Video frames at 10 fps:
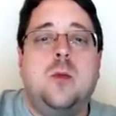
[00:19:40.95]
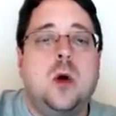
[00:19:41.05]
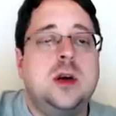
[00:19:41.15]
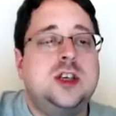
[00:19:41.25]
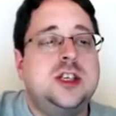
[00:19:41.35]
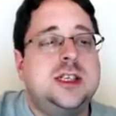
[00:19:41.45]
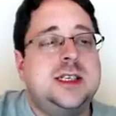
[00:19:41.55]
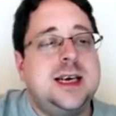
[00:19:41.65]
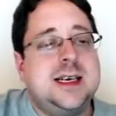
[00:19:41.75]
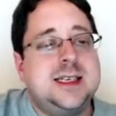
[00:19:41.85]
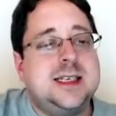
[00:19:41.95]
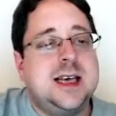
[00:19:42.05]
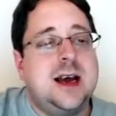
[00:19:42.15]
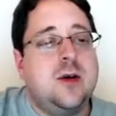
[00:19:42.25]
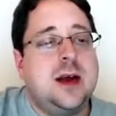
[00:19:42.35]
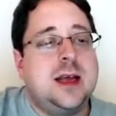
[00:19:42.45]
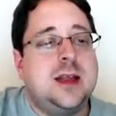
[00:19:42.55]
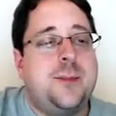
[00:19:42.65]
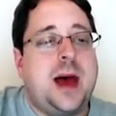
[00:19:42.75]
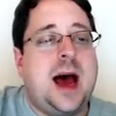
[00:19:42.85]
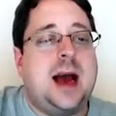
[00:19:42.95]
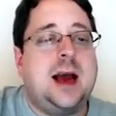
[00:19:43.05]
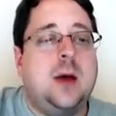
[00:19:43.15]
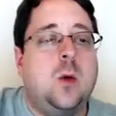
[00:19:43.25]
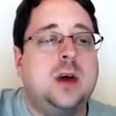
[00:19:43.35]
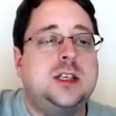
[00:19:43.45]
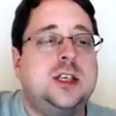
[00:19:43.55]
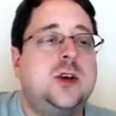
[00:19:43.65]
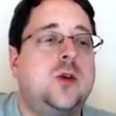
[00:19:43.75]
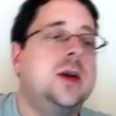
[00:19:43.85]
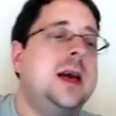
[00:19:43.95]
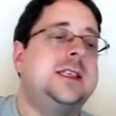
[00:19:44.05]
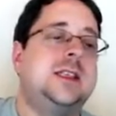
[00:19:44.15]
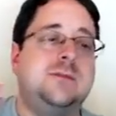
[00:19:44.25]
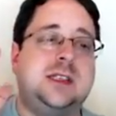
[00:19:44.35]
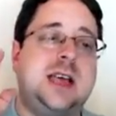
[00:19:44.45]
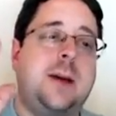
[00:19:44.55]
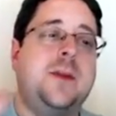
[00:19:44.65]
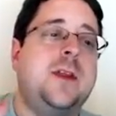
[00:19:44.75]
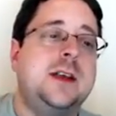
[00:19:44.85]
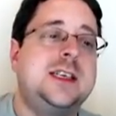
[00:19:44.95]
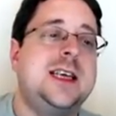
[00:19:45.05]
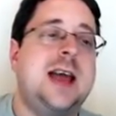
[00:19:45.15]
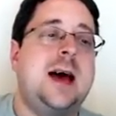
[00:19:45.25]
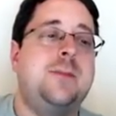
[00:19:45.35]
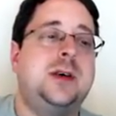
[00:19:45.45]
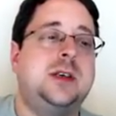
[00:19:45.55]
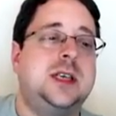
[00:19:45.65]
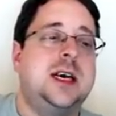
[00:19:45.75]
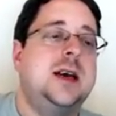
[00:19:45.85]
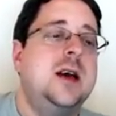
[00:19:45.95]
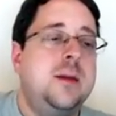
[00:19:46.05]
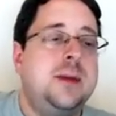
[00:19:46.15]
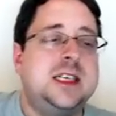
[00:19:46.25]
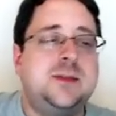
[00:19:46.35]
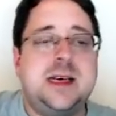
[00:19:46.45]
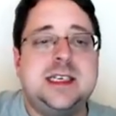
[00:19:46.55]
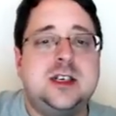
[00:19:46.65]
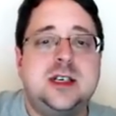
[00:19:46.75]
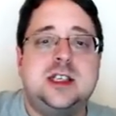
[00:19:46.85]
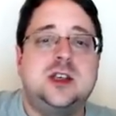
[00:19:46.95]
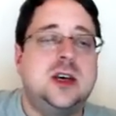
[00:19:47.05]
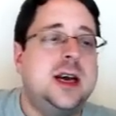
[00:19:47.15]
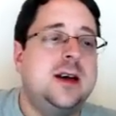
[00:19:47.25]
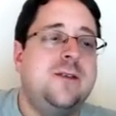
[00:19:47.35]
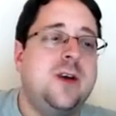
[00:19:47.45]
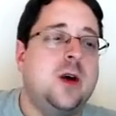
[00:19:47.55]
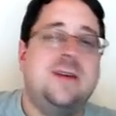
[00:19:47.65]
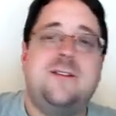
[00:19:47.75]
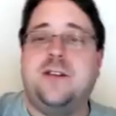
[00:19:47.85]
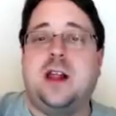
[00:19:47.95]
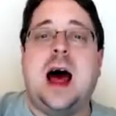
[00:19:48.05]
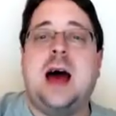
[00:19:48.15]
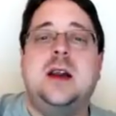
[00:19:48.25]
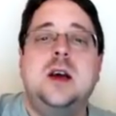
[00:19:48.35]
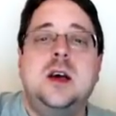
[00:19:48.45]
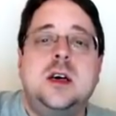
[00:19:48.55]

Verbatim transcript: More interesting is this area in the back. I want to create some depth to that building because basically it's looking very flat.